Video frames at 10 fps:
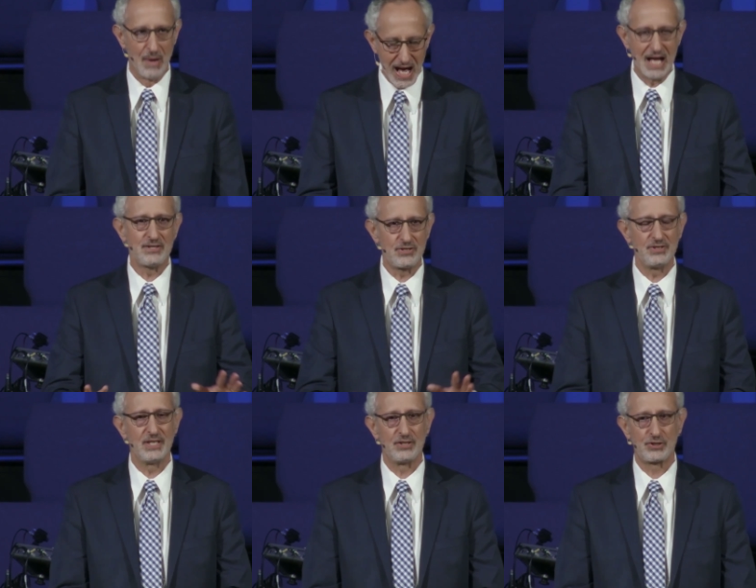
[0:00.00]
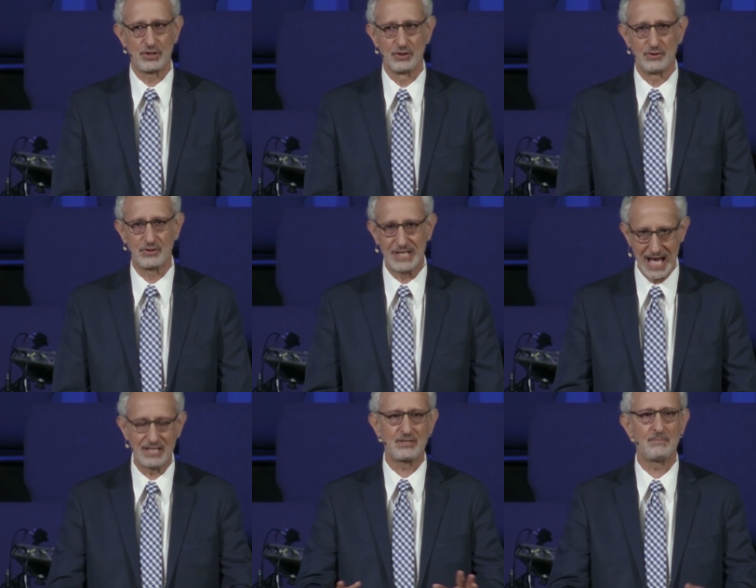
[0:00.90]
Ponder these truths,
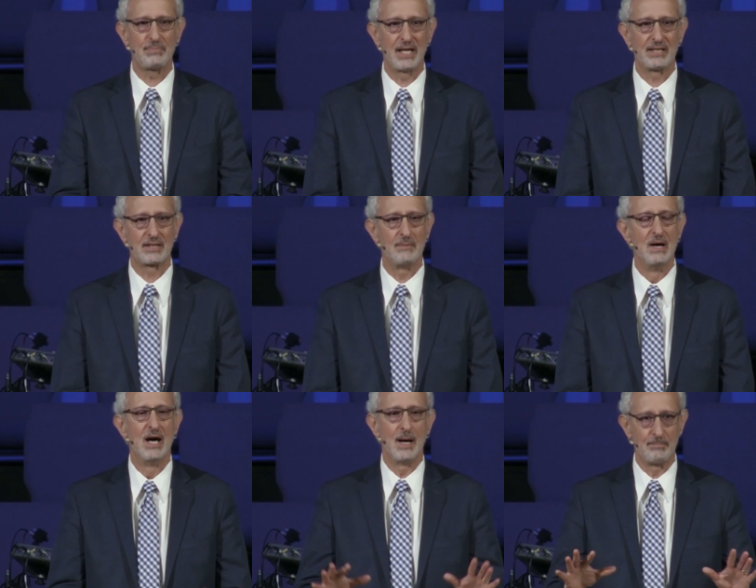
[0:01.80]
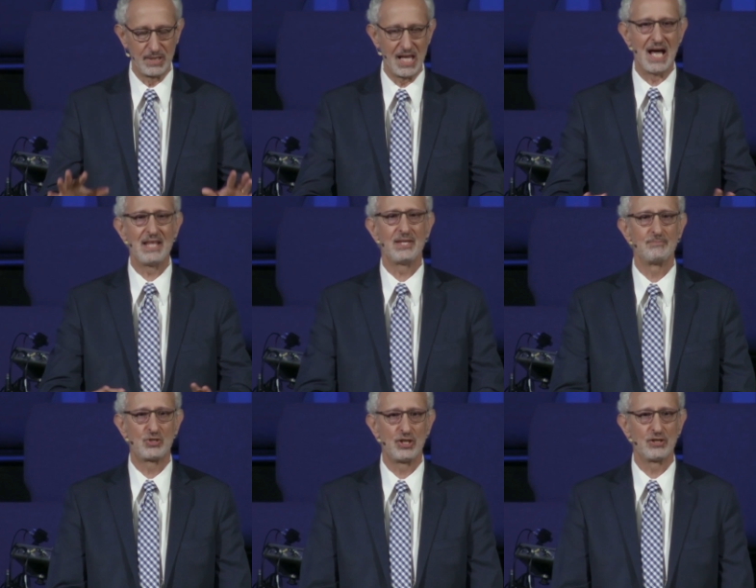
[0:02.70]
contemplate them, apply
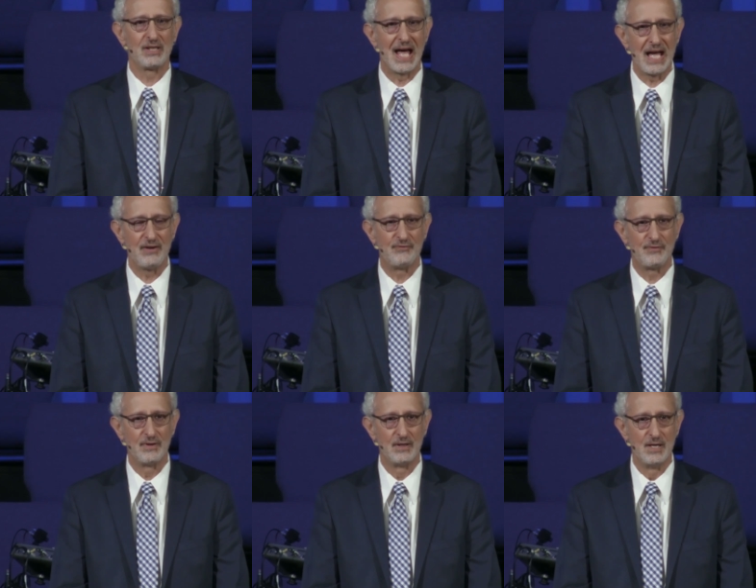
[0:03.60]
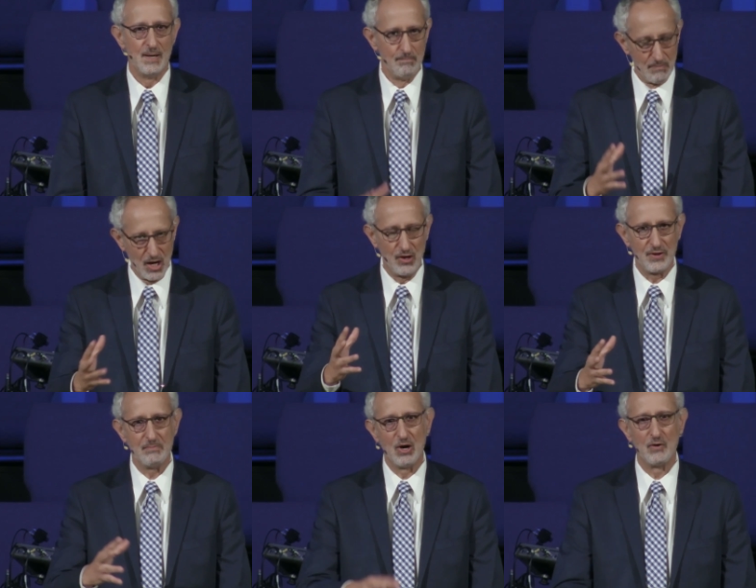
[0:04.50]
them to your life,
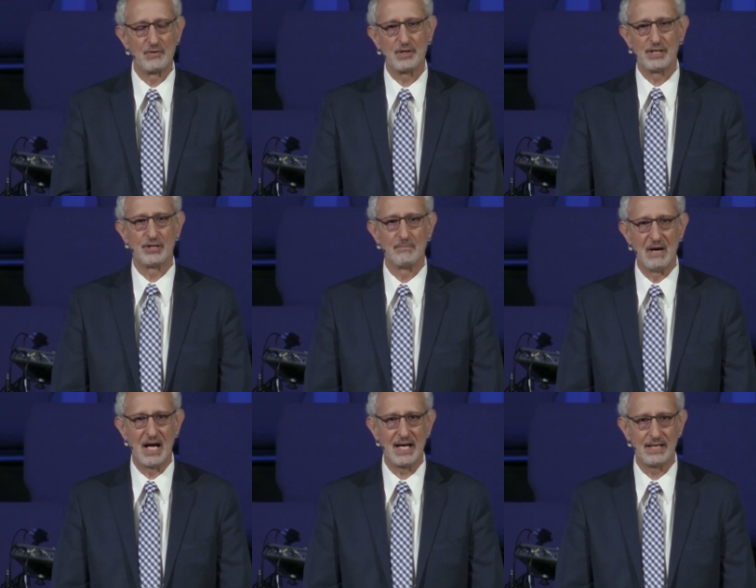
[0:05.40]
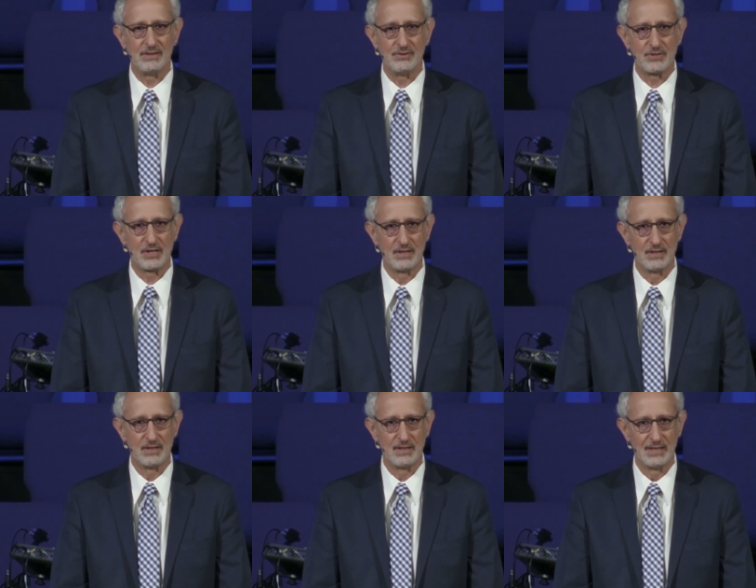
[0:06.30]
mull them over in your mind.
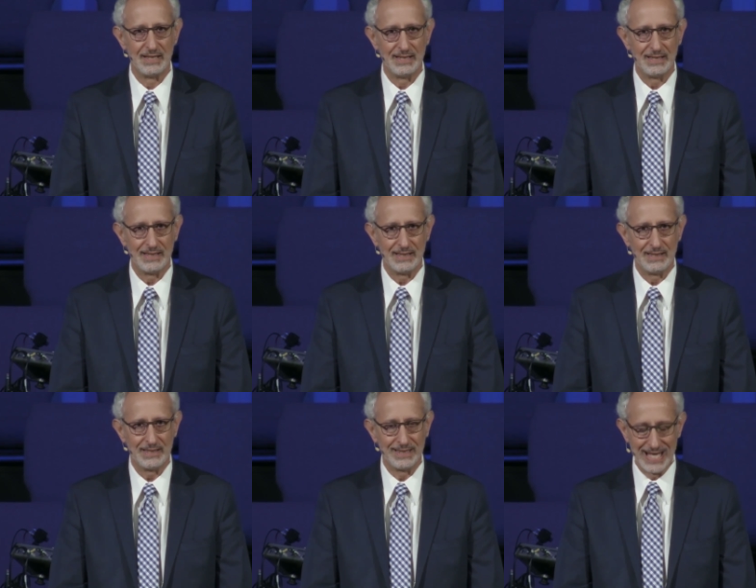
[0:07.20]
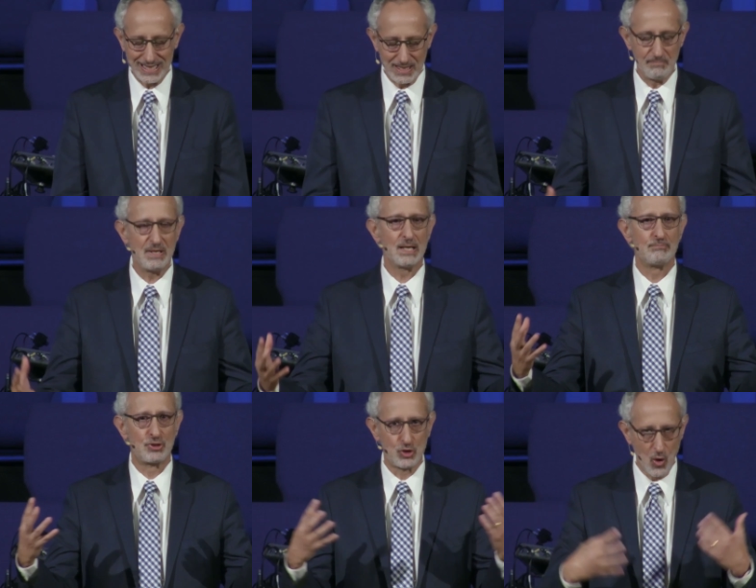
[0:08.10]
Let them be
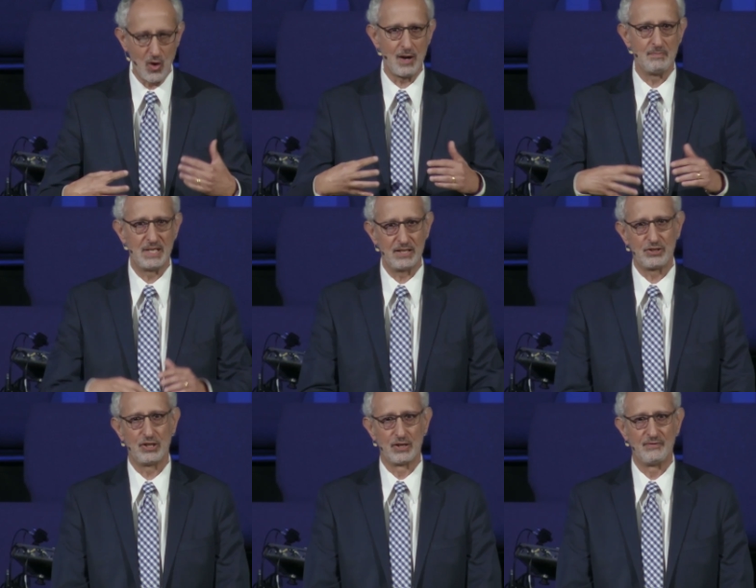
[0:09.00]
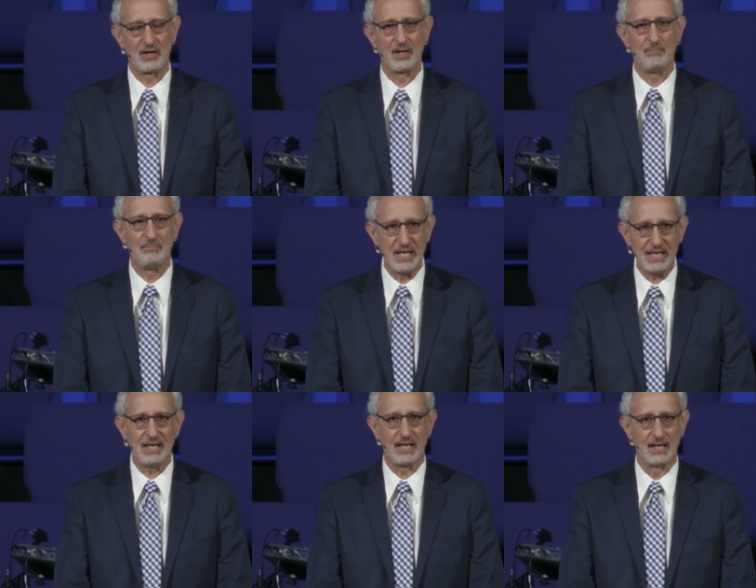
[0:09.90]
absorbed into your very
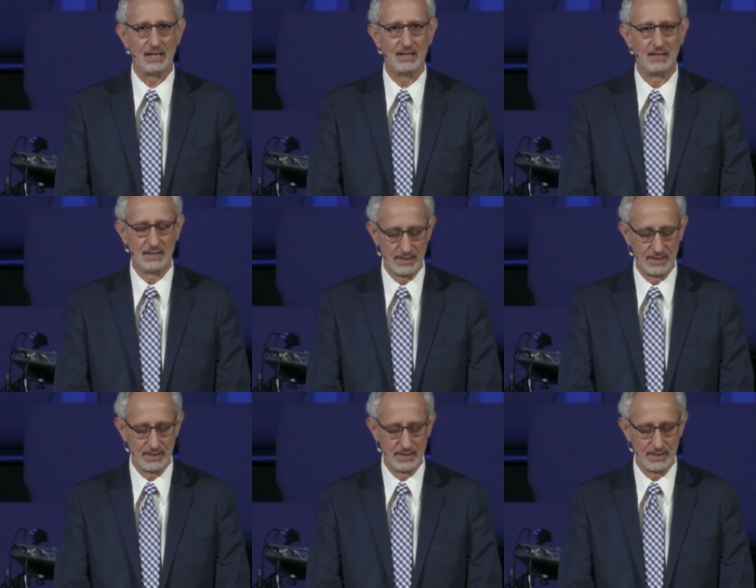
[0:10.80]
being.